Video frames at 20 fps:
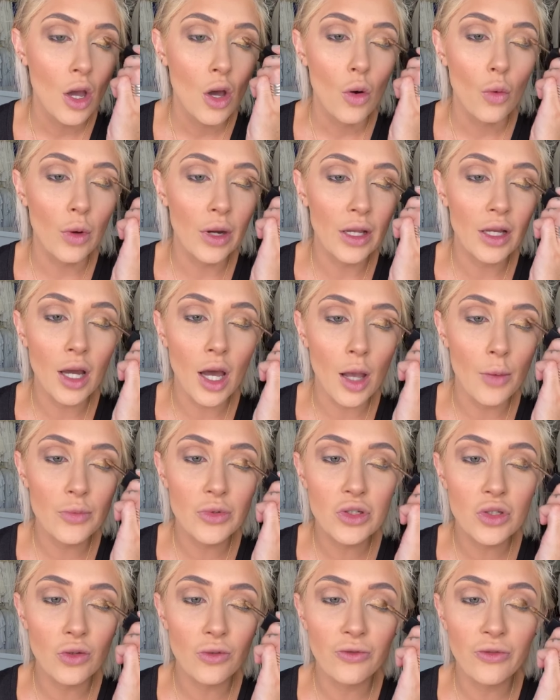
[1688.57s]
when it
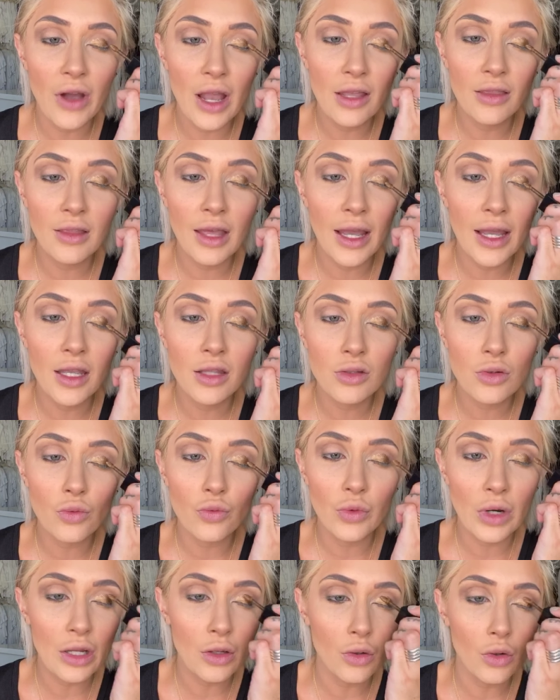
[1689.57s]
comes to fine lines,
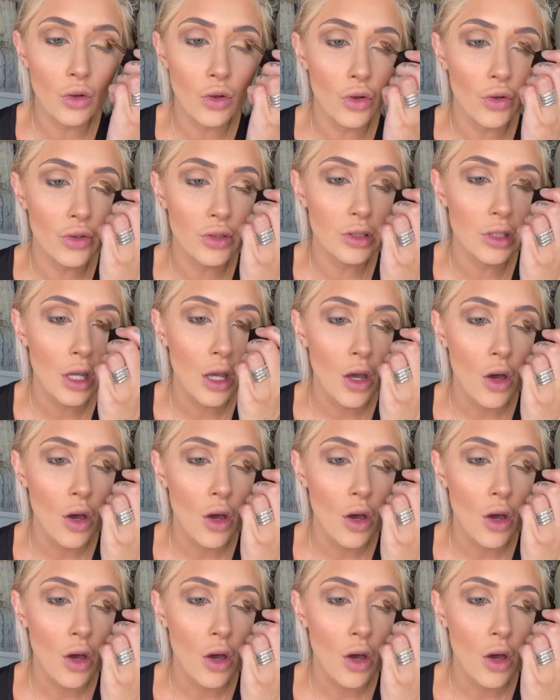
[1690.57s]
wrinkles,